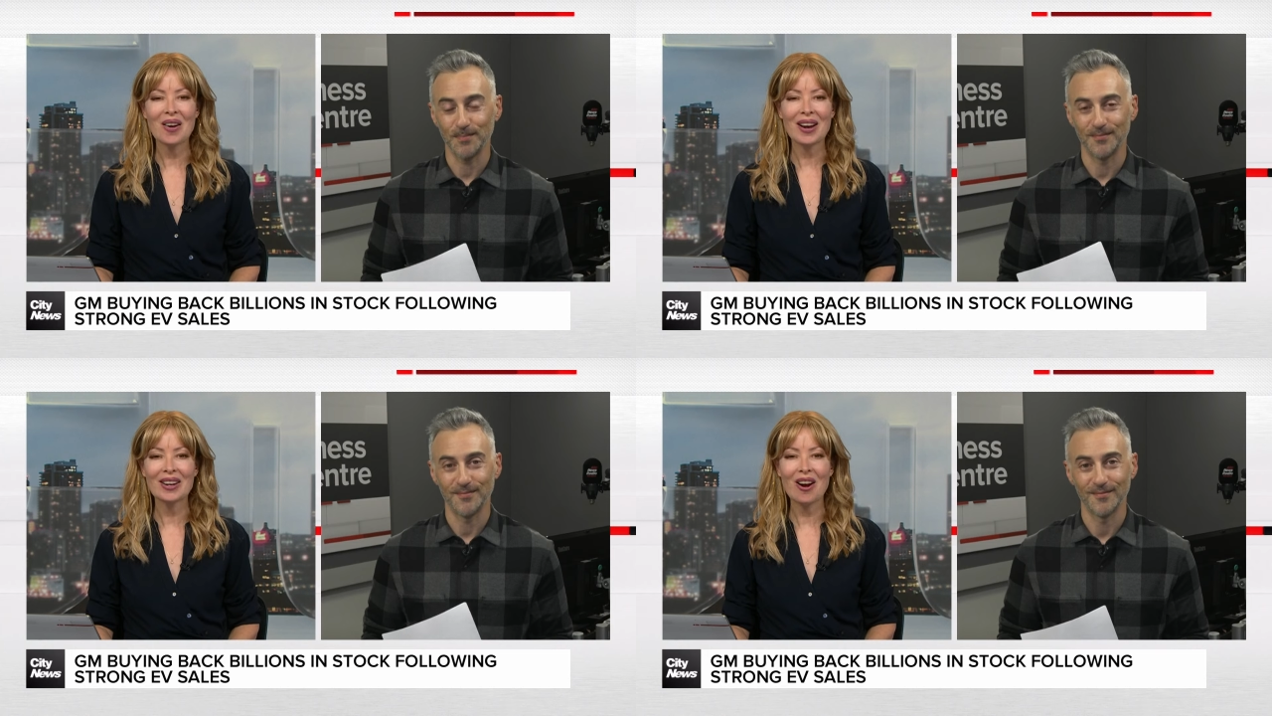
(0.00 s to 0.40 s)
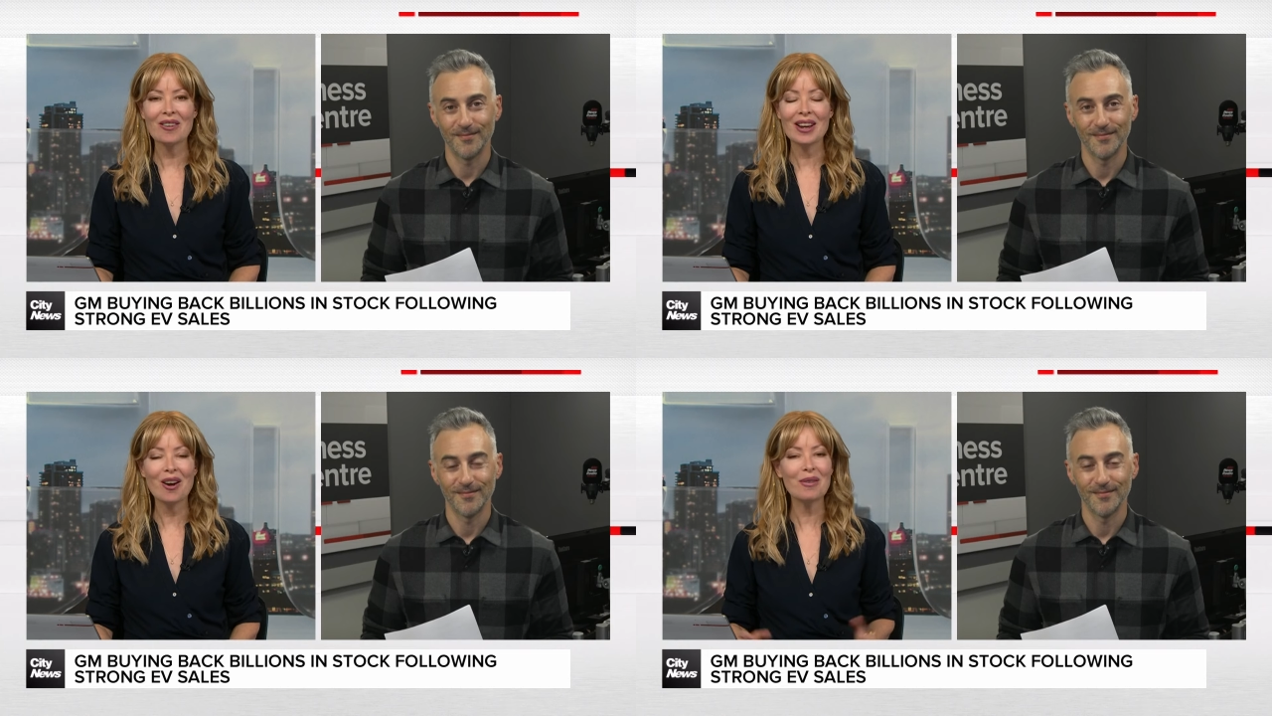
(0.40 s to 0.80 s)
Speaker 1: All right,
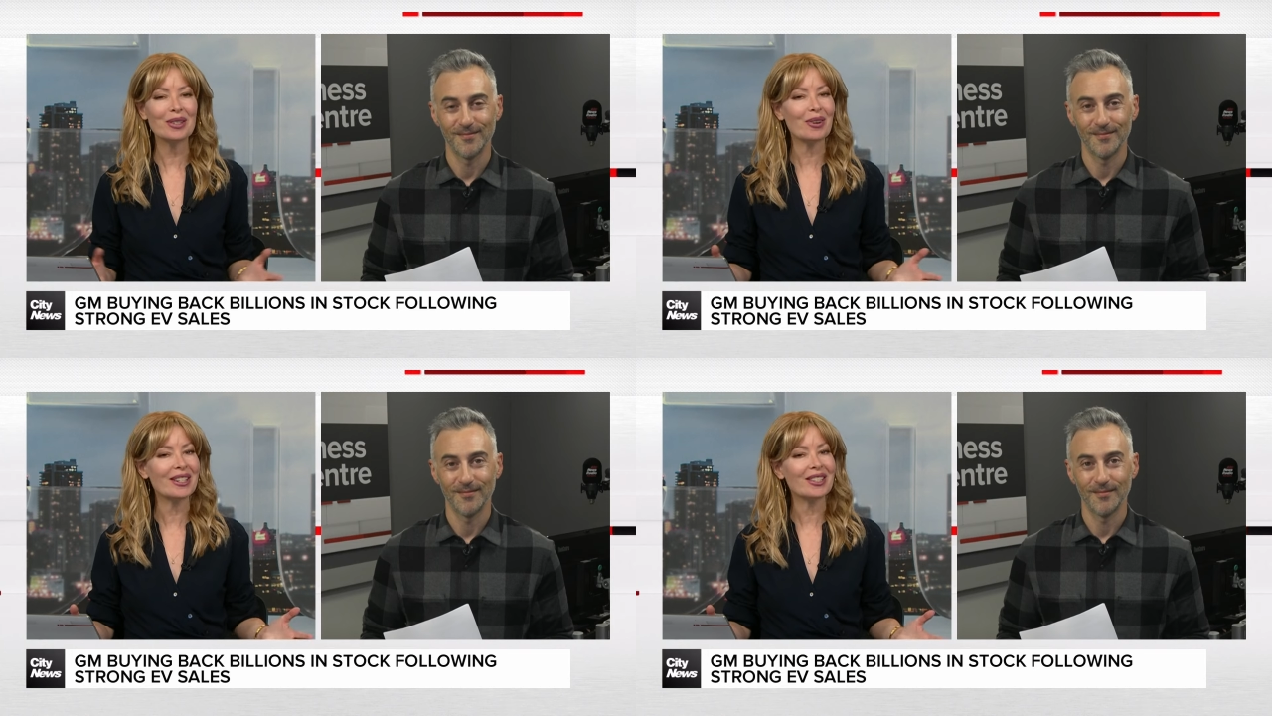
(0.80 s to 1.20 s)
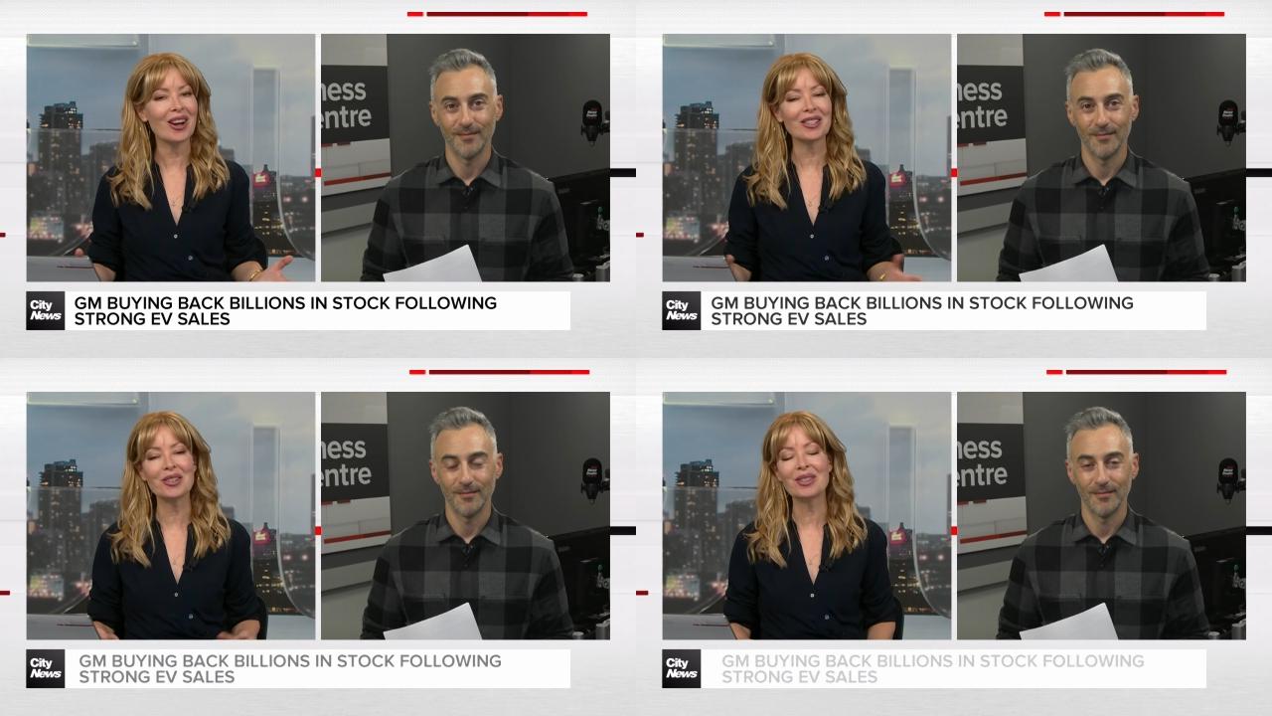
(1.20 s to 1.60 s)
Ari, always great to
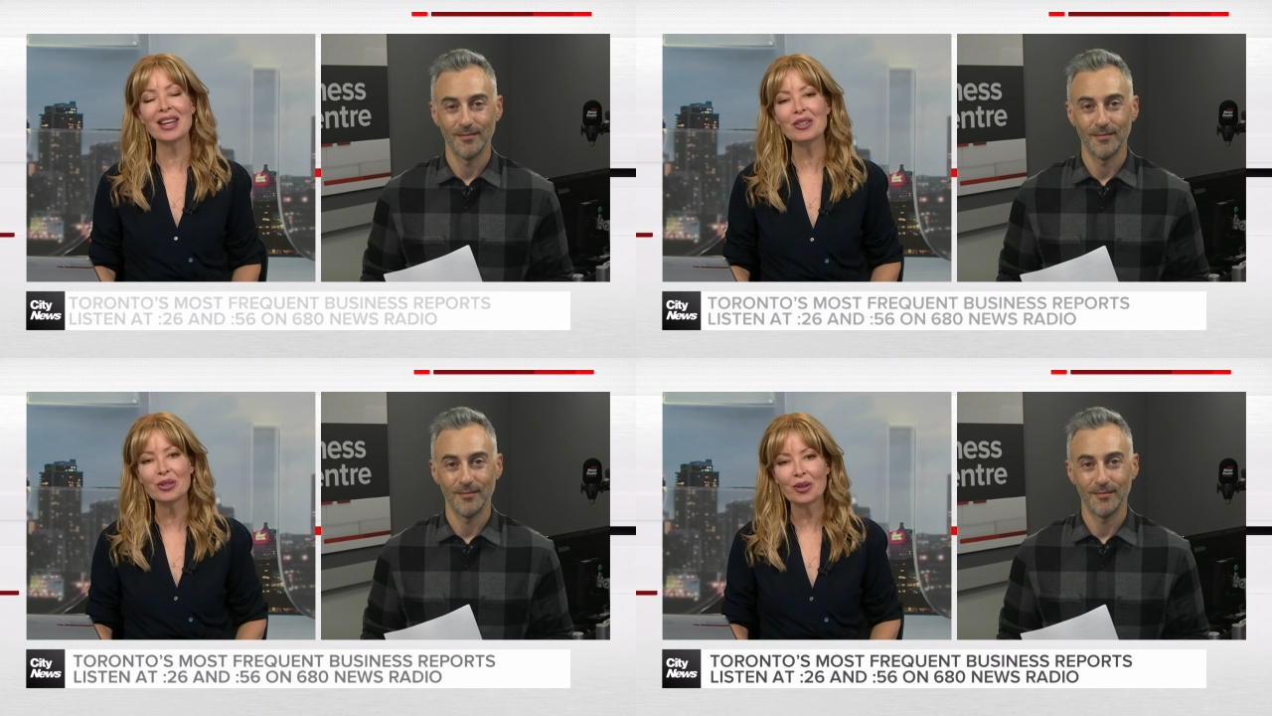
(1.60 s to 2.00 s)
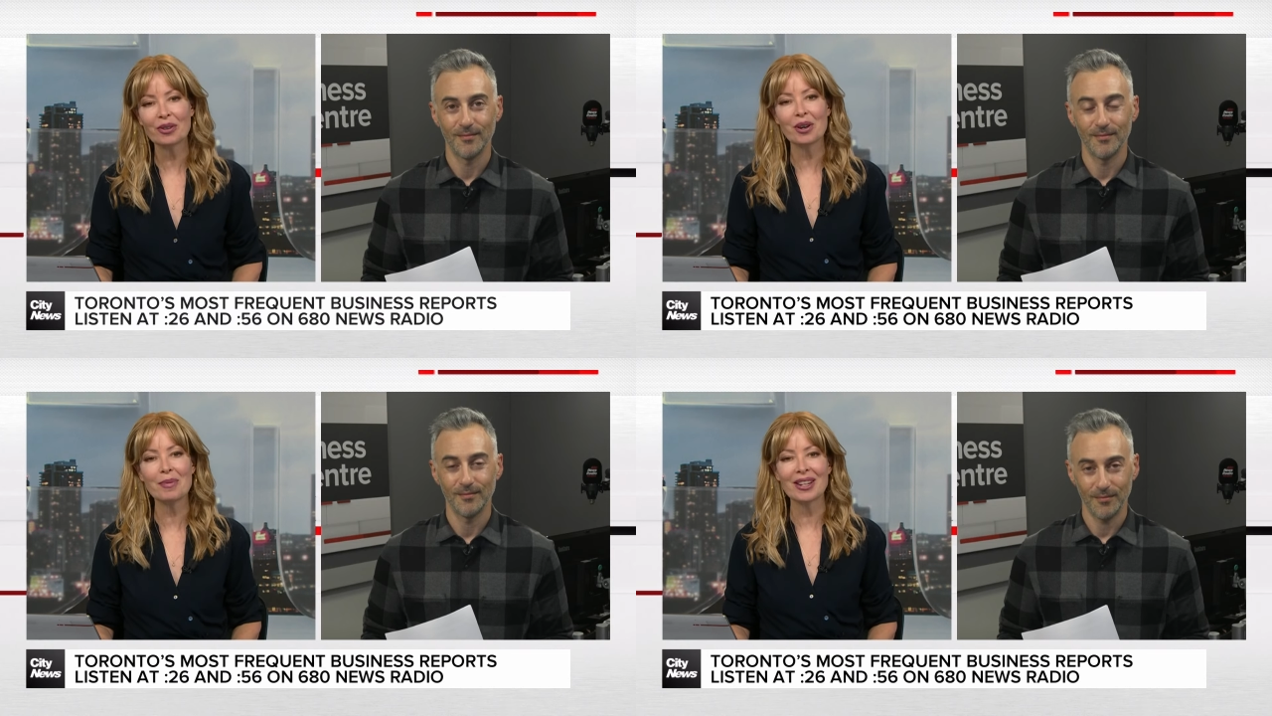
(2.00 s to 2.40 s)
talk to you. Thank you so
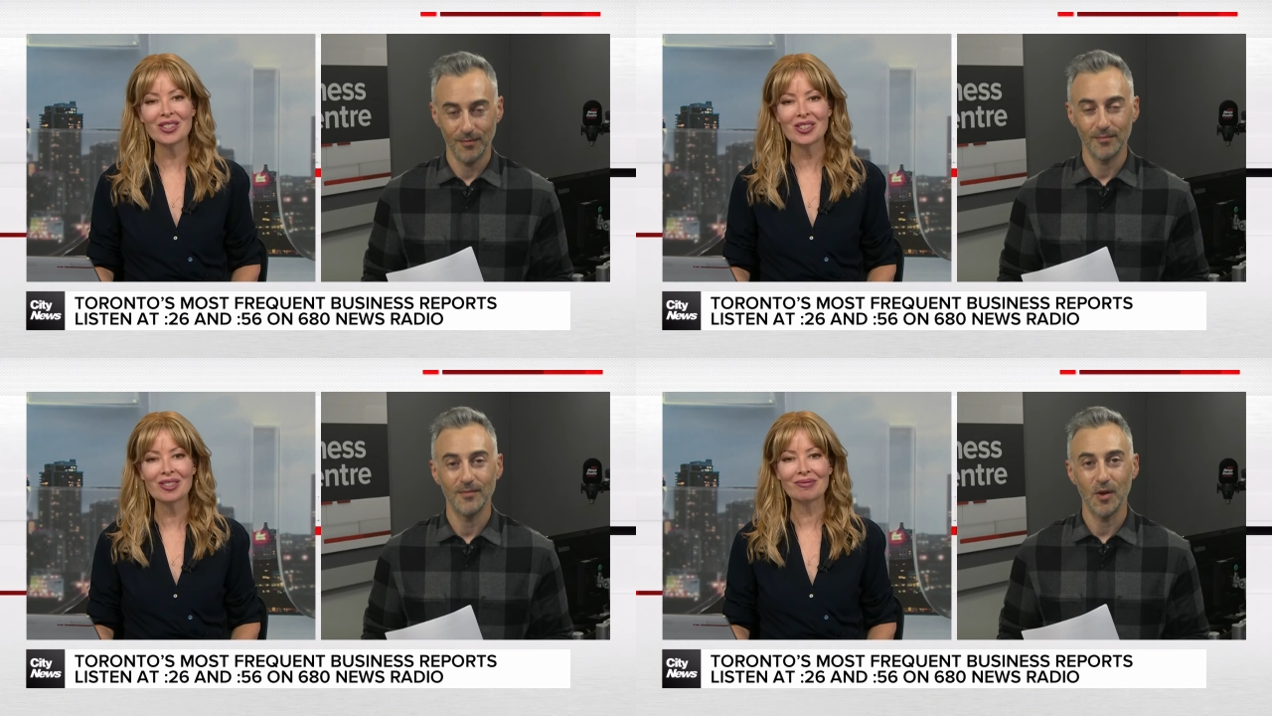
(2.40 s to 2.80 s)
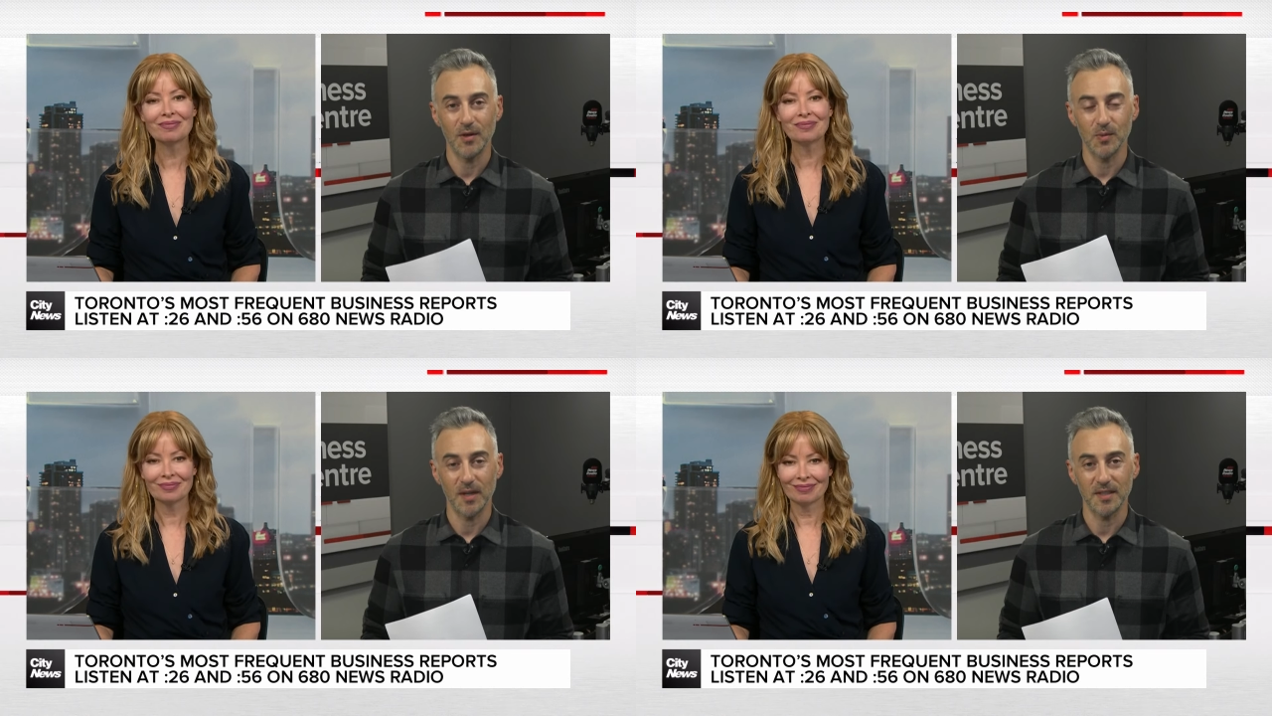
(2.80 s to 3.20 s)
very much.
Speaker 2: You as
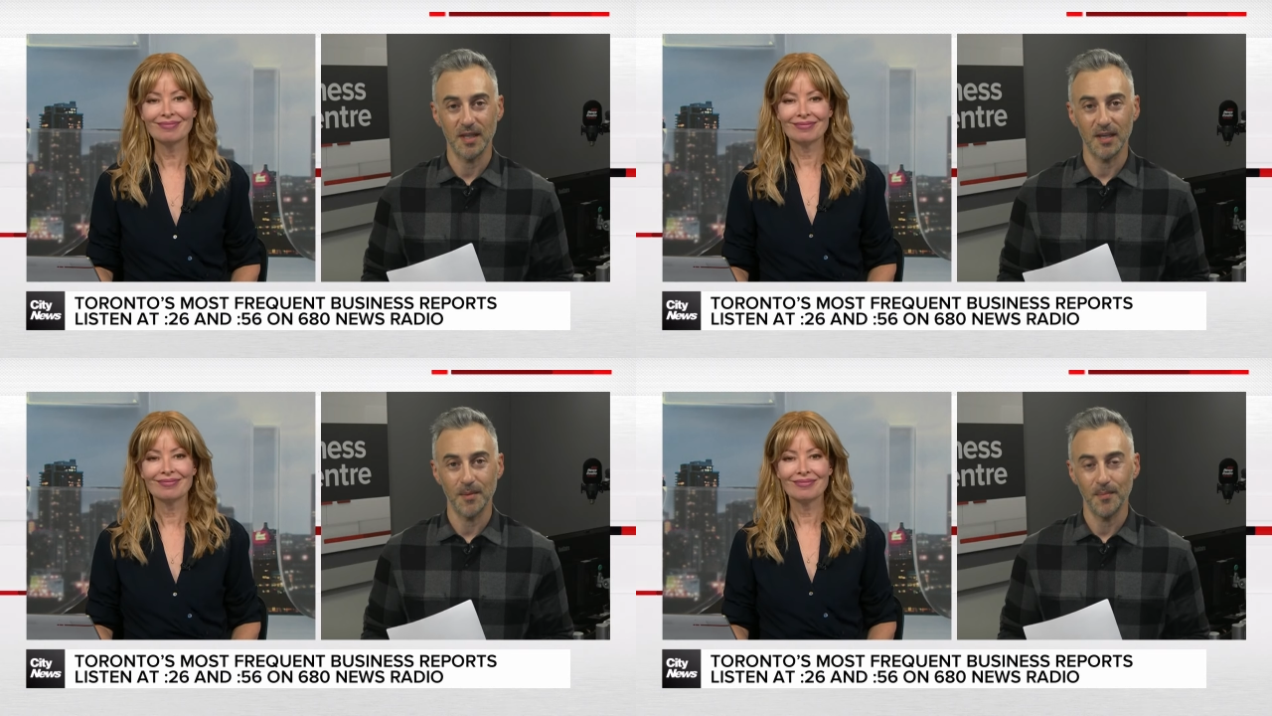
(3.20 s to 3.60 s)
well, Cynthia.